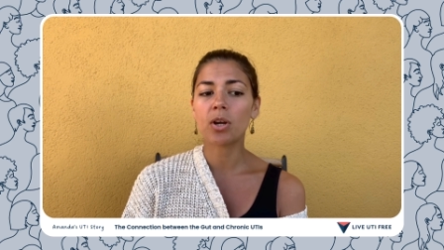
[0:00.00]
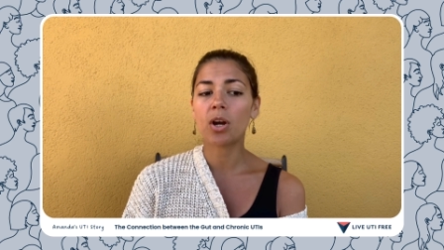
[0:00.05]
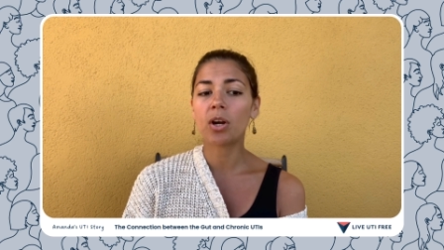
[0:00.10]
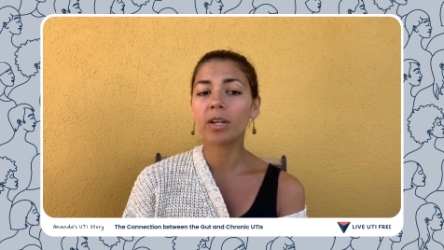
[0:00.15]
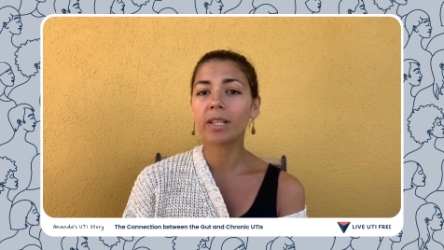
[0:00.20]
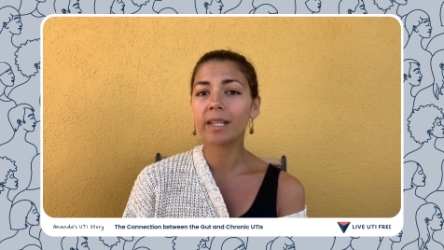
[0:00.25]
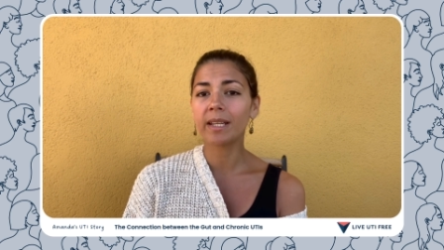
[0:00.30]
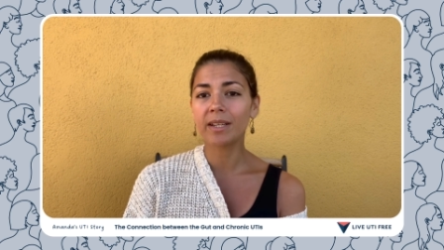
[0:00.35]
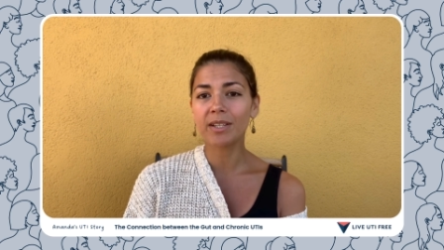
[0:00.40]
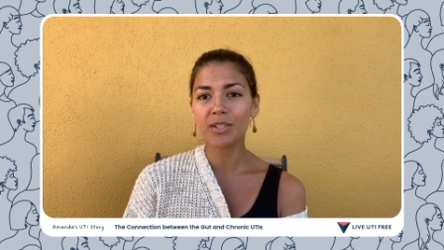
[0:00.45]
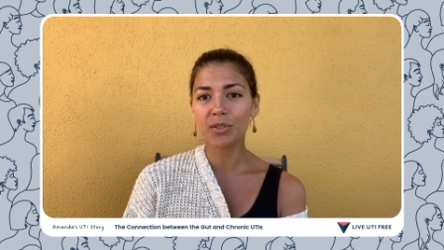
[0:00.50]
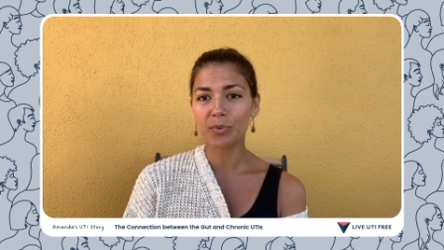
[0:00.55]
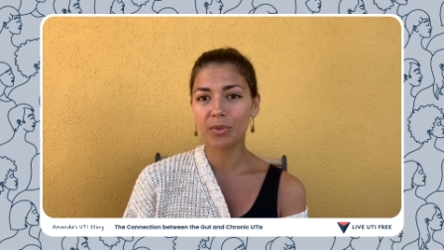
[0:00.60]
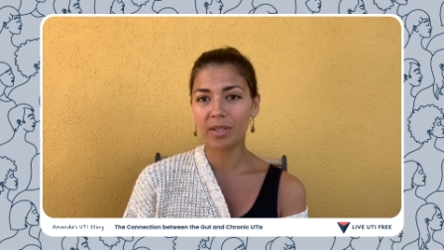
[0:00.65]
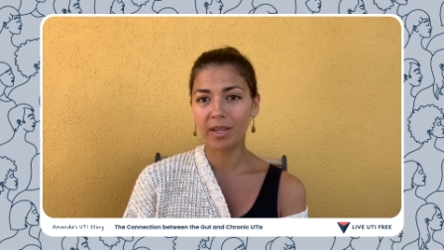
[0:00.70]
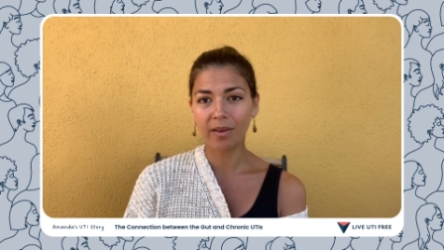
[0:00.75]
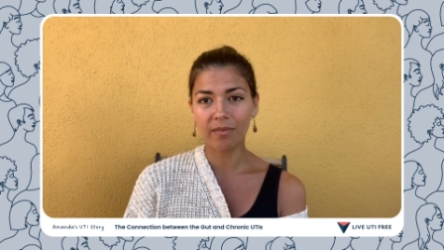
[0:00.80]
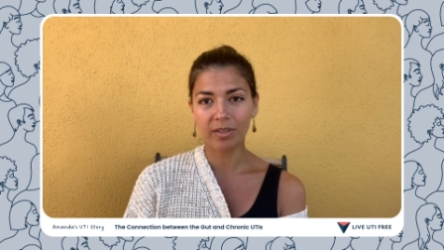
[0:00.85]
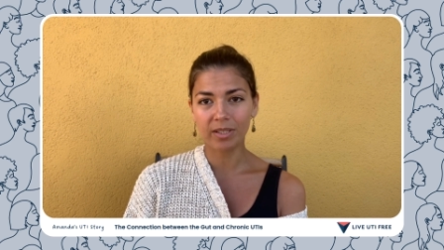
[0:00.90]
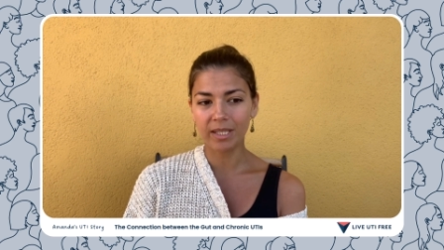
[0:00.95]
are linked with
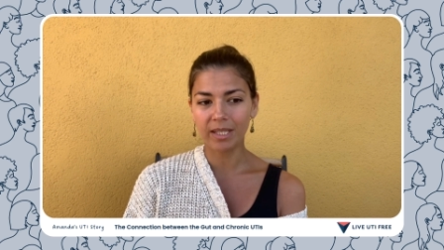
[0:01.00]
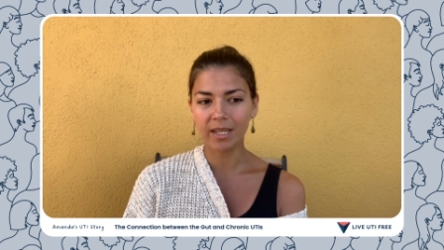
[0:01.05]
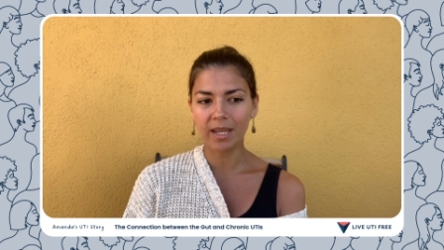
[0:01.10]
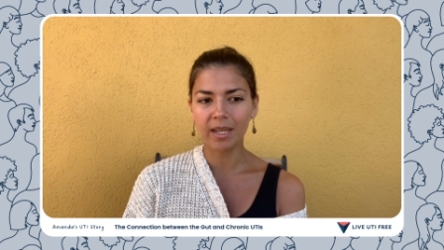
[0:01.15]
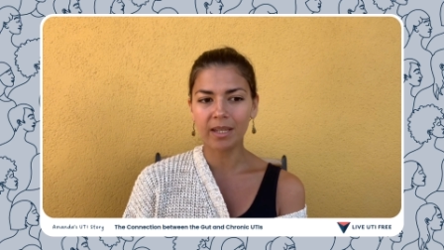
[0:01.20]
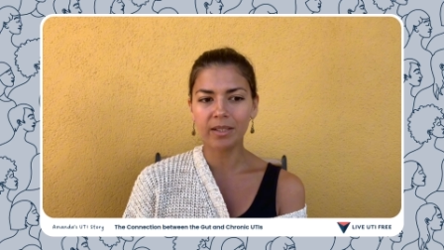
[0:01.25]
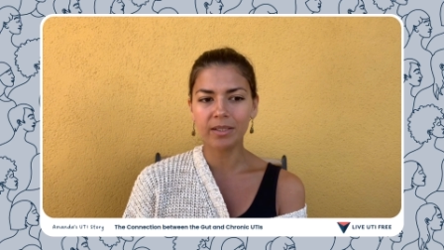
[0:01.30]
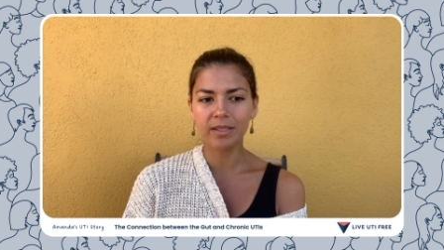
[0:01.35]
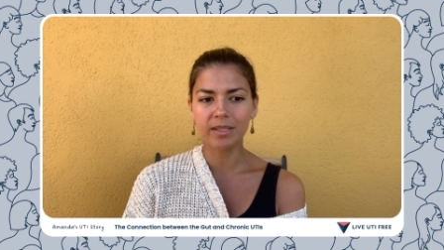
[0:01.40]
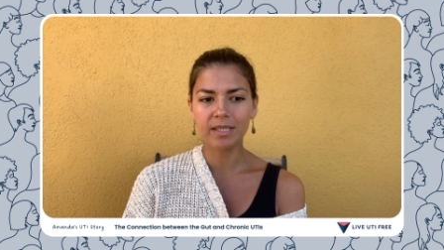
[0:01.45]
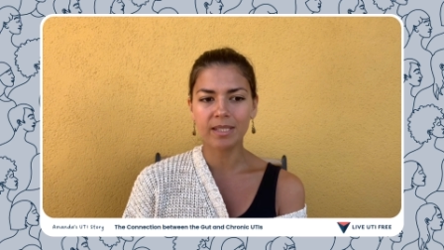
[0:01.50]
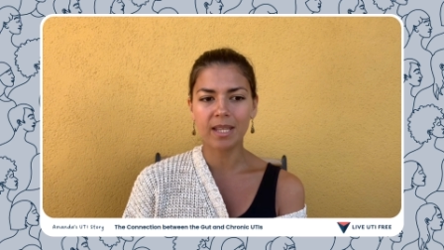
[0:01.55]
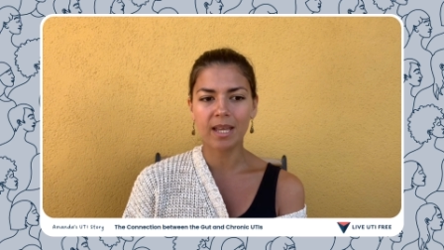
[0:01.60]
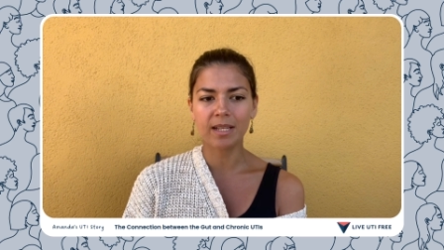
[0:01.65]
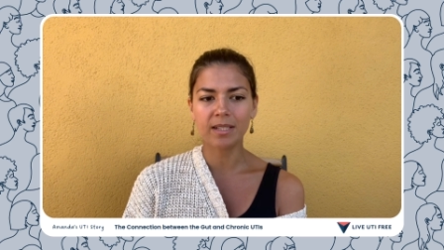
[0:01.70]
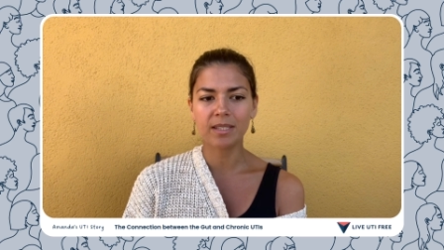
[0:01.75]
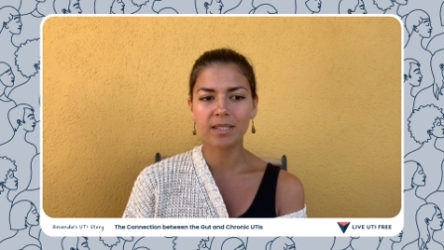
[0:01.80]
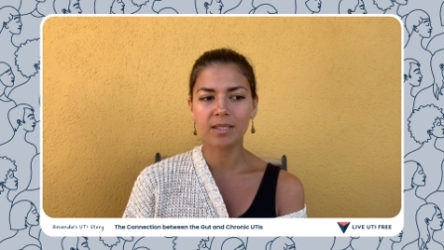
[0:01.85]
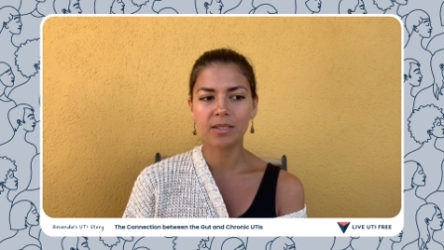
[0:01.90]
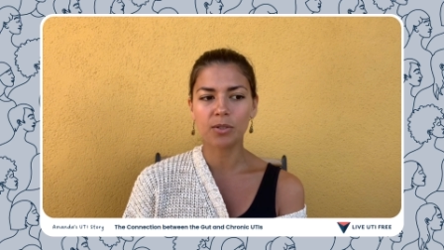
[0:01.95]
everything else
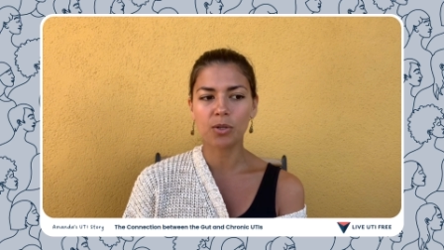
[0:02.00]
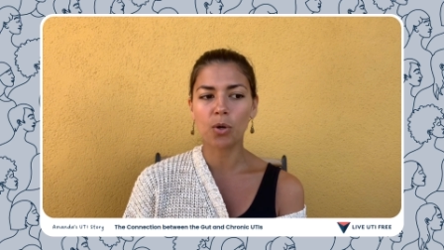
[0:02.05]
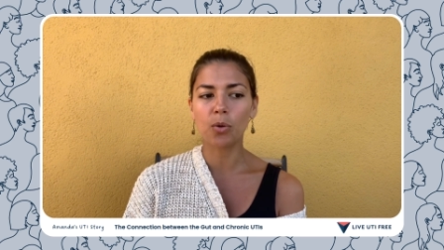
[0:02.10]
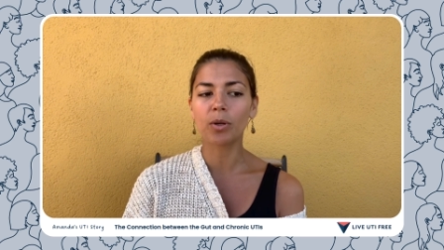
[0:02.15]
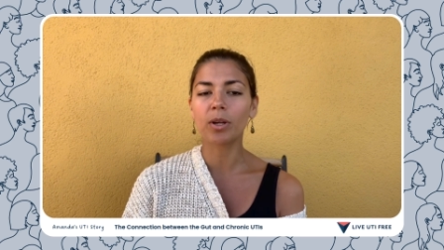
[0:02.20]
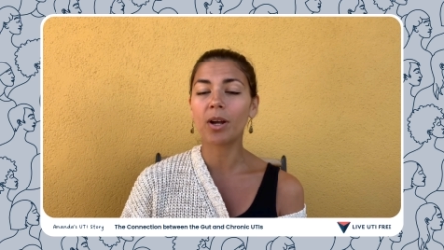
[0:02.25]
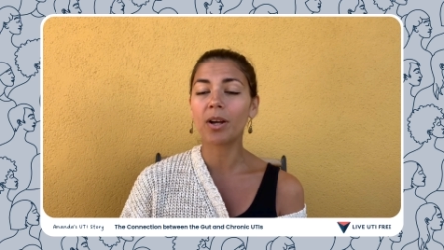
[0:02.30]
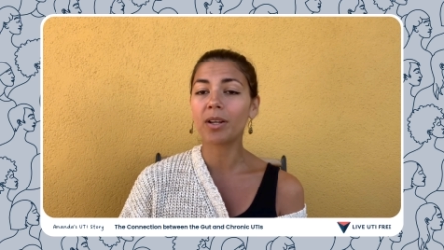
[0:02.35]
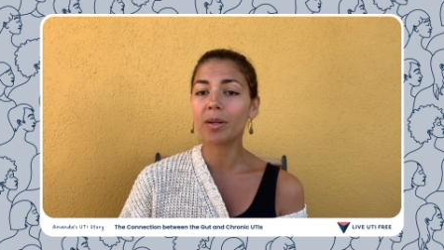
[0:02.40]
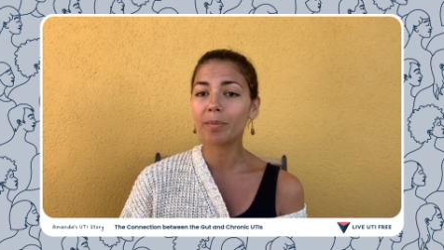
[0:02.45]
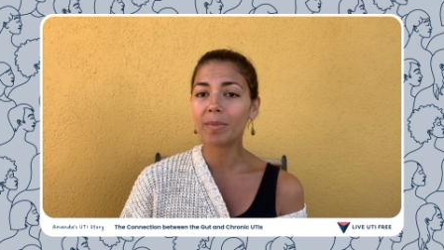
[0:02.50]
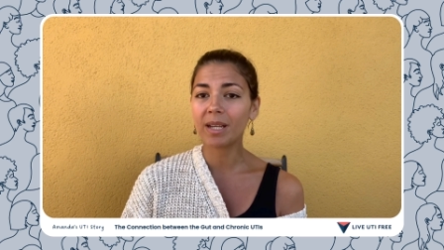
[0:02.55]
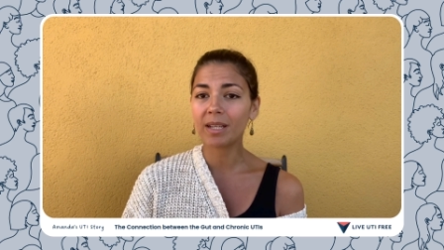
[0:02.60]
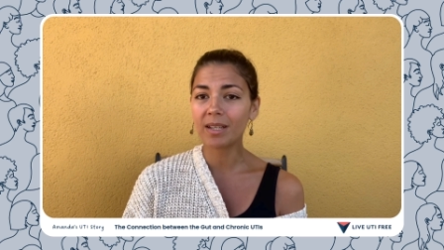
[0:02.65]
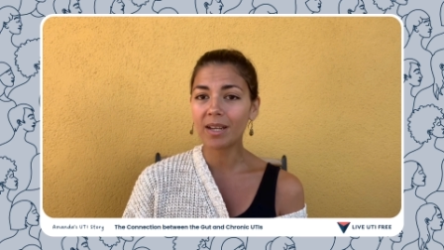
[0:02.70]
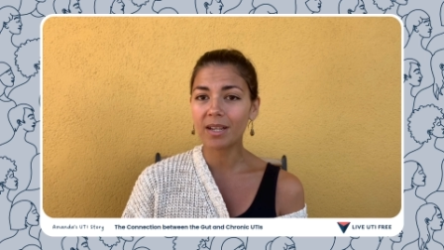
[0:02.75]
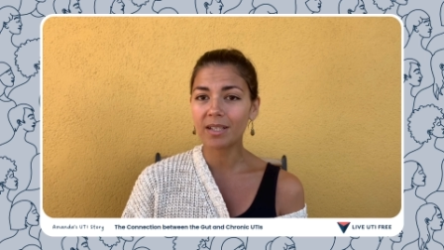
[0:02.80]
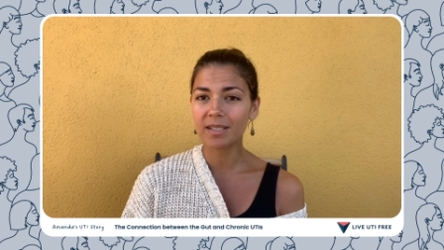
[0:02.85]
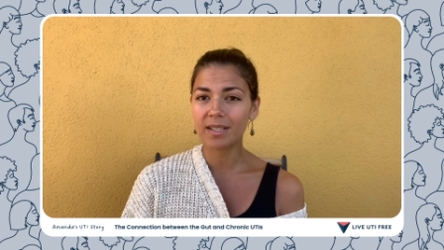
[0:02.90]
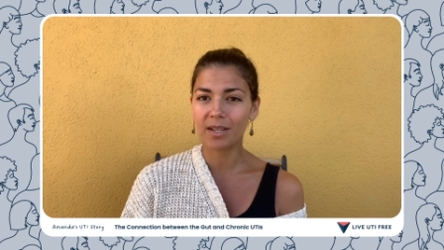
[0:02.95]
that's going on in my
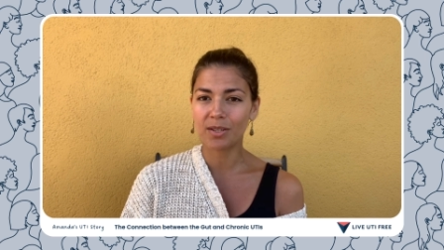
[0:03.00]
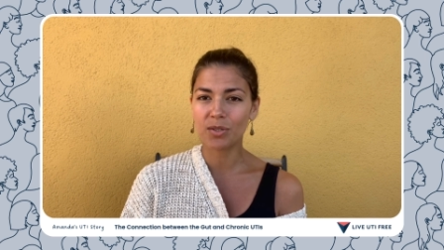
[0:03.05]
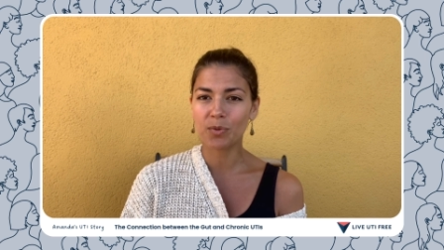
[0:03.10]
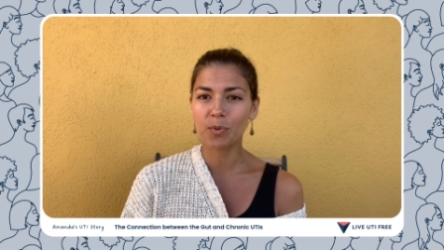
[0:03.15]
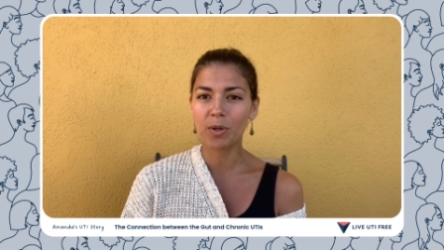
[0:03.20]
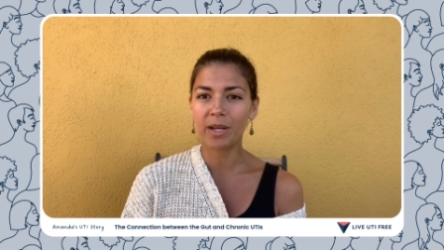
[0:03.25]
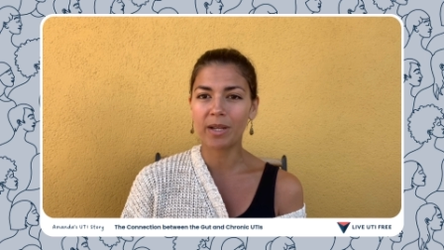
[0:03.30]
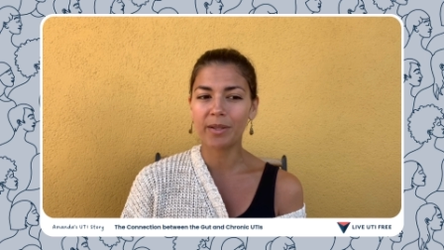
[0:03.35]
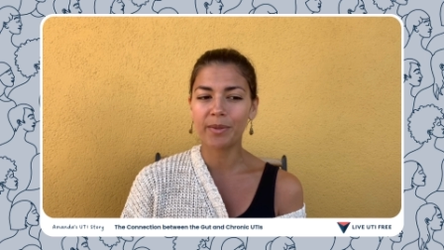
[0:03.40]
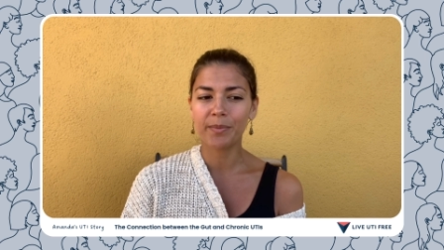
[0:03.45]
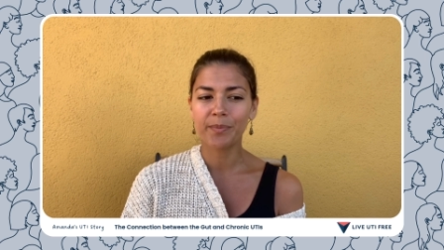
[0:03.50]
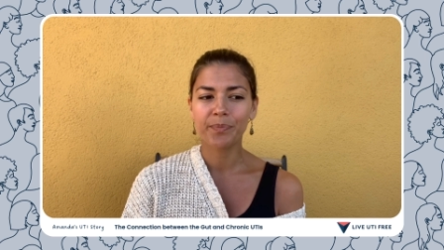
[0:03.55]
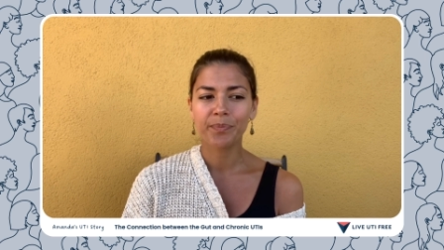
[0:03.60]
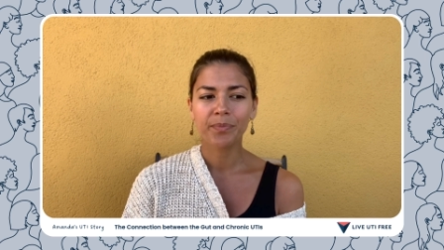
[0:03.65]
gut as well,